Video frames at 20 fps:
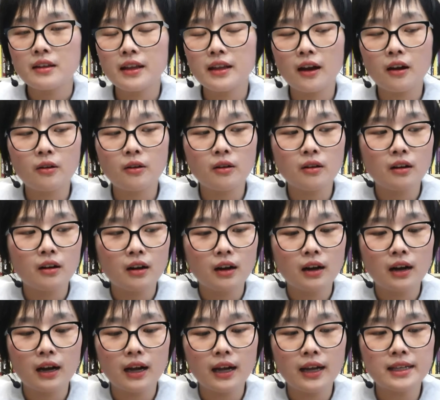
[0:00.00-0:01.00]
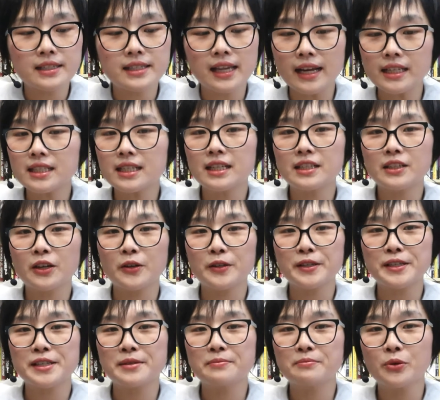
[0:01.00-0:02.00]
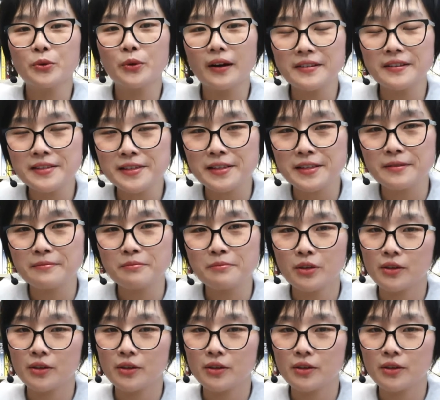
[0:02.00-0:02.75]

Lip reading: Now, it's actually not a simple answer